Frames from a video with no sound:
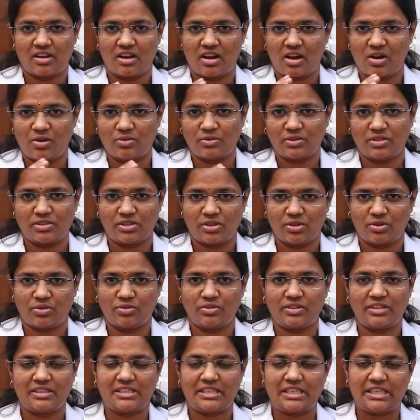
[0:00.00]
how is the
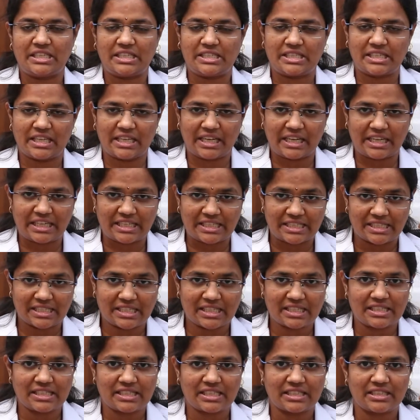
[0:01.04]
ovaries, is there any
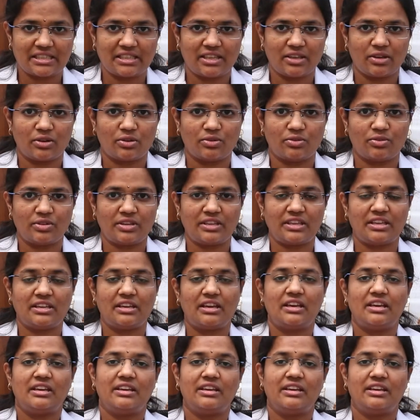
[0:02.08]
cyst in the ovary,